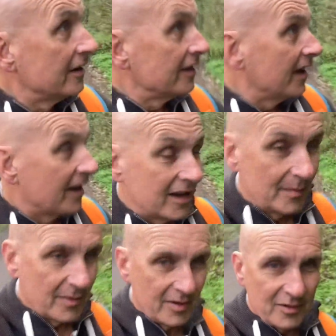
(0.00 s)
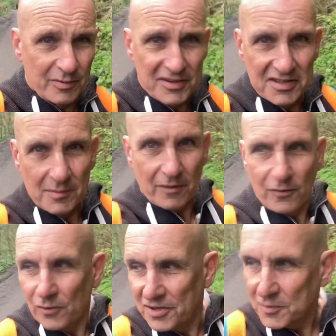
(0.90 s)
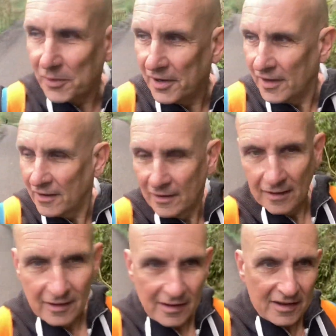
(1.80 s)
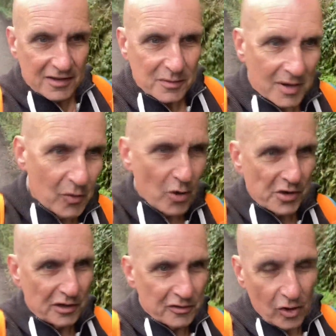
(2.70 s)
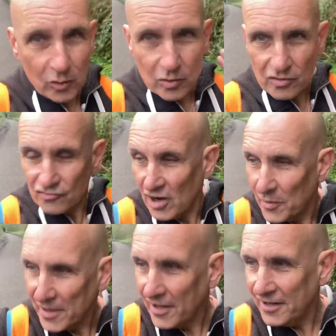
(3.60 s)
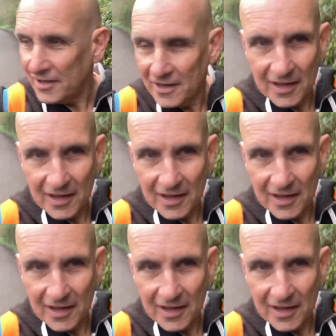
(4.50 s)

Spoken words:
You'll probably see it before this one. So I'm now walking along the old railway line.